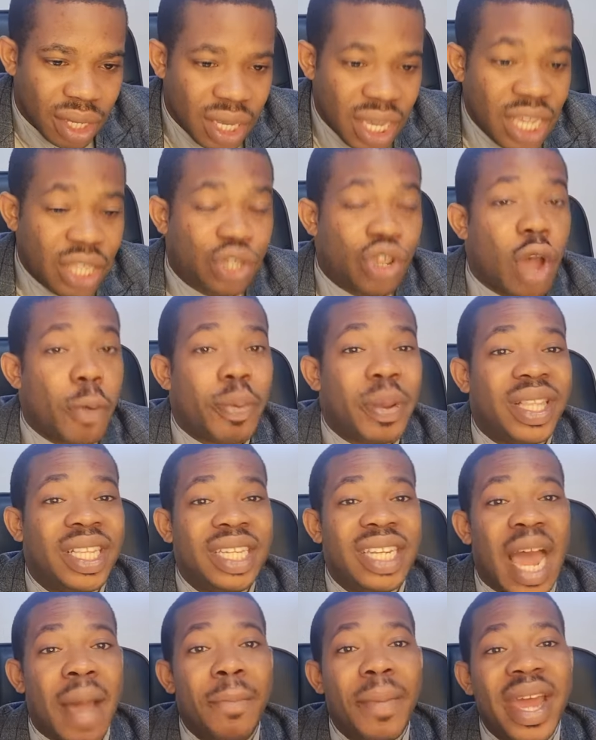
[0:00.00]
It's so
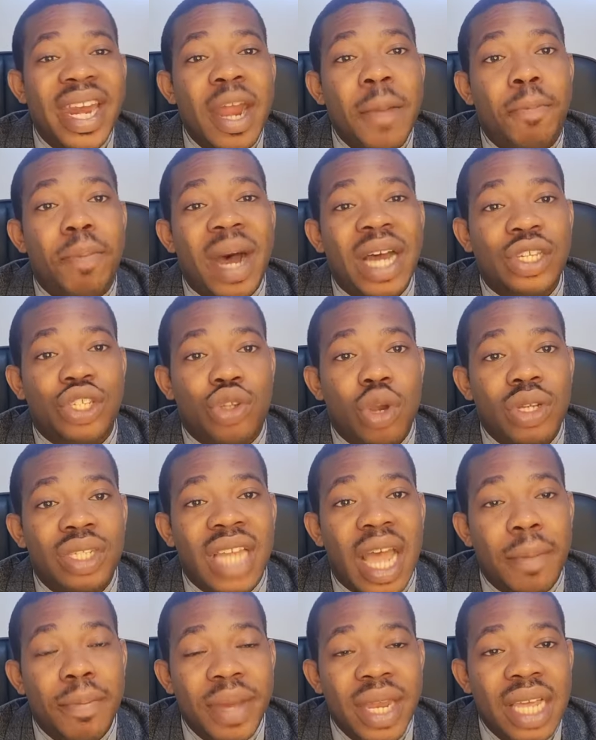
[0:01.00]
pity that many
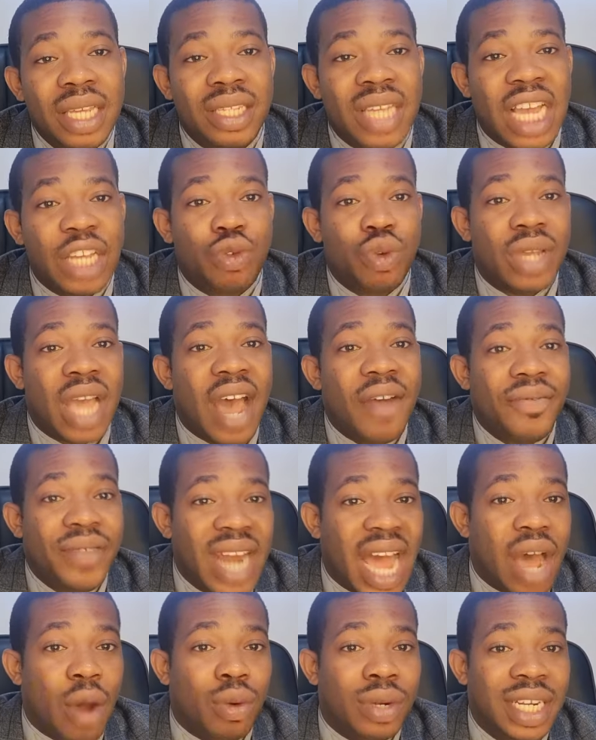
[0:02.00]
pastors and ministers we have
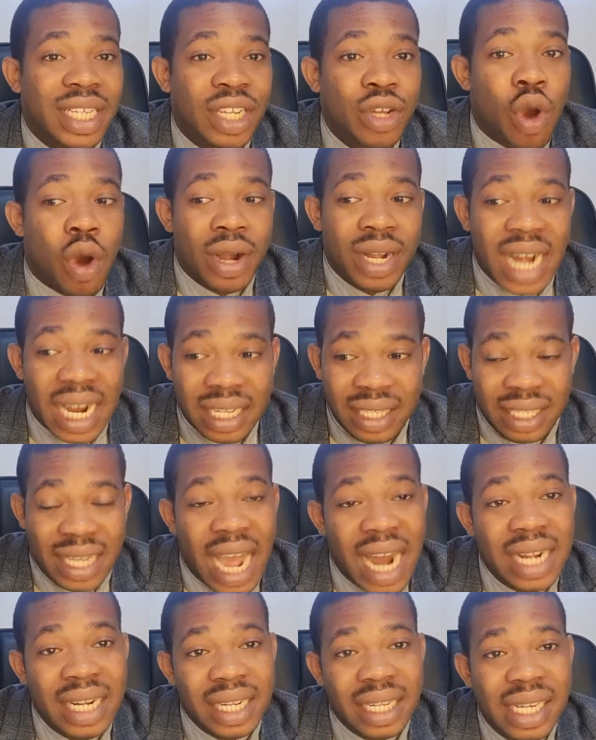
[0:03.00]
now didn't
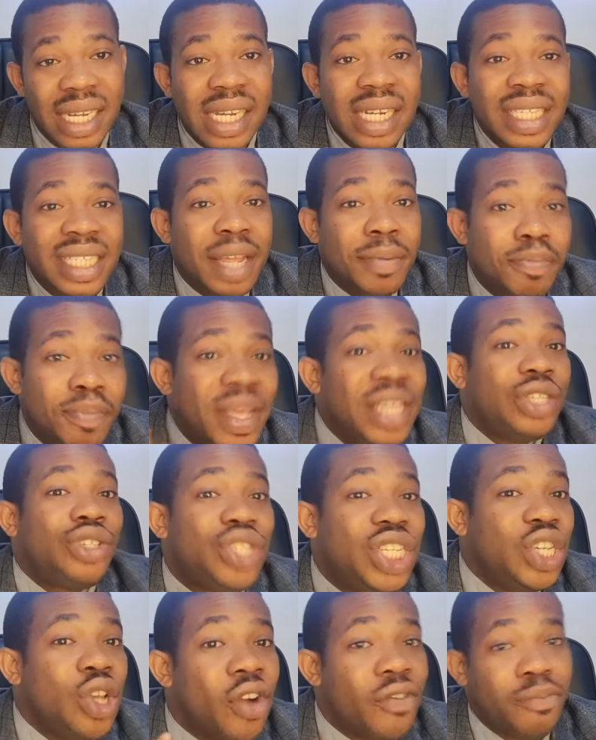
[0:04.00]
understand the
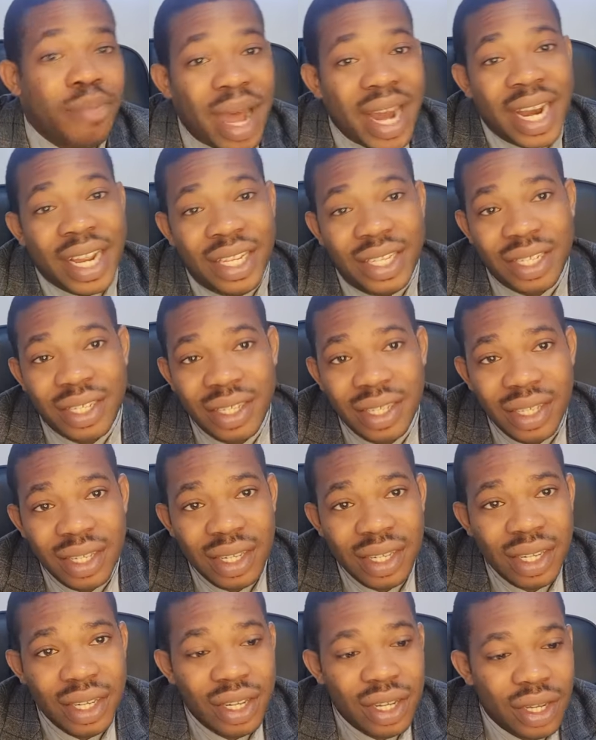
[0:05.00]
mystery of marriage.
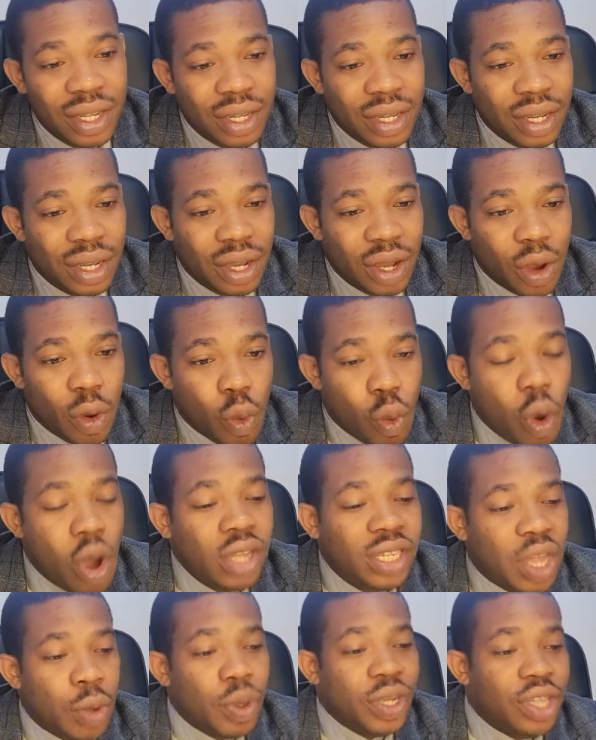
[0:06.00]

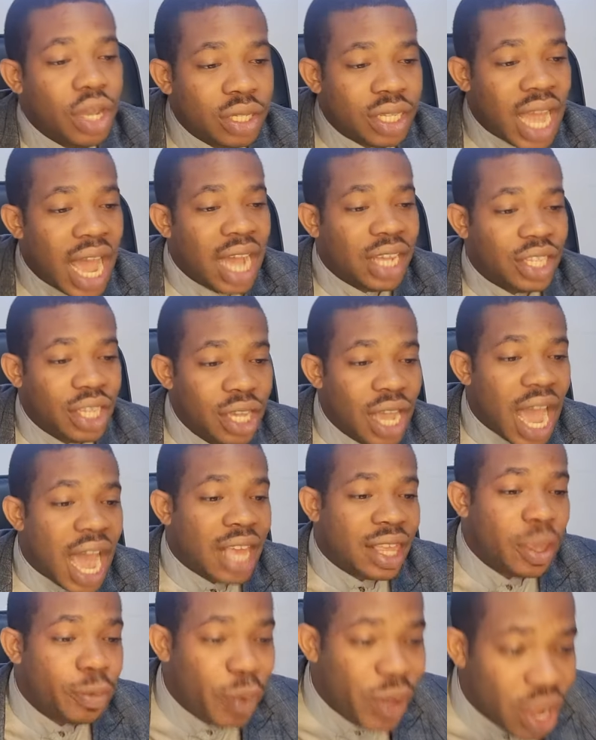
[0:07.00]
Once we just ask you,
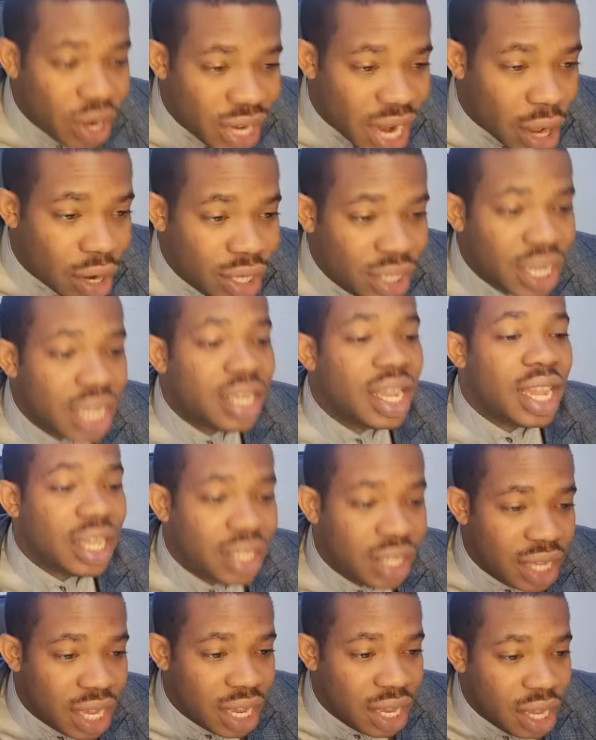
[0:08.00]
as he pay your dowry, you say
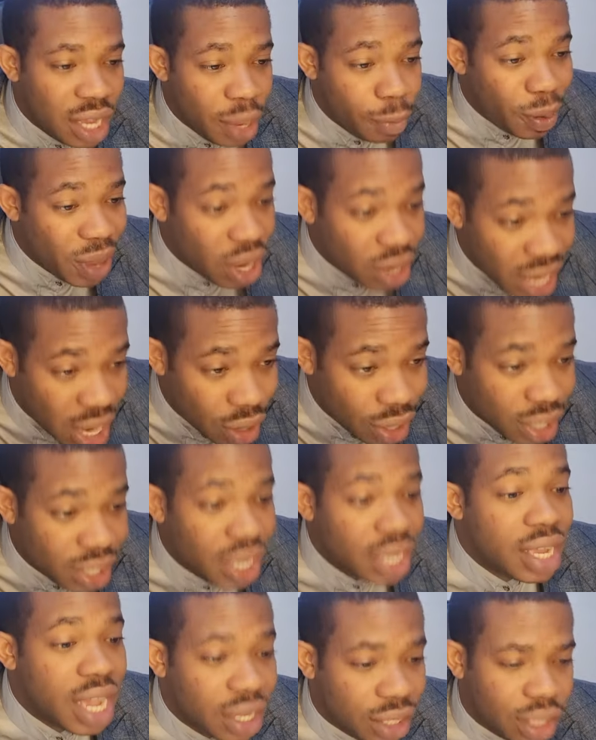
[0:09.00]
yes. He pay your dowry, you
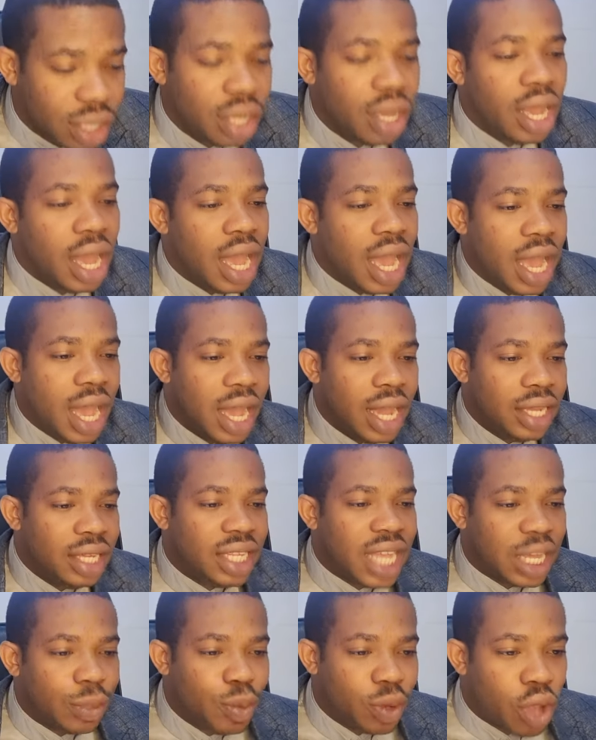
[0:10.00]
say yes.
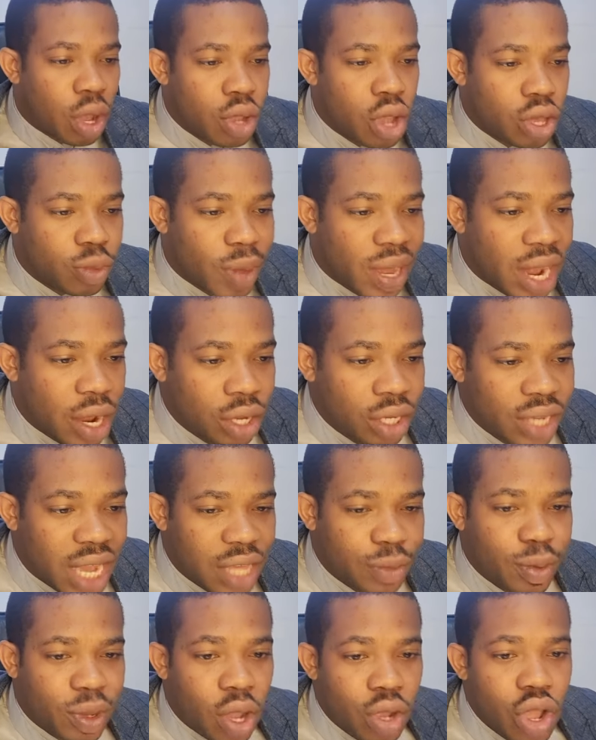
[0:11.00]
It has become your husband. You
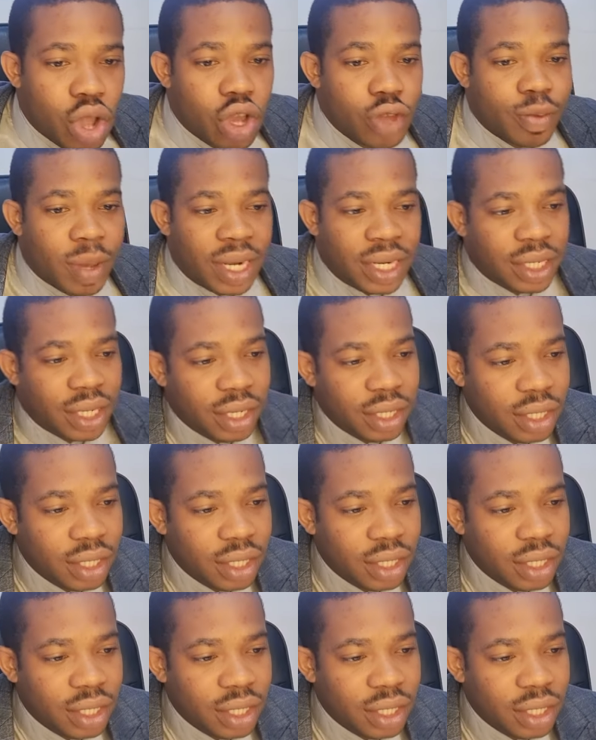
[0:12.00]
have become your husband.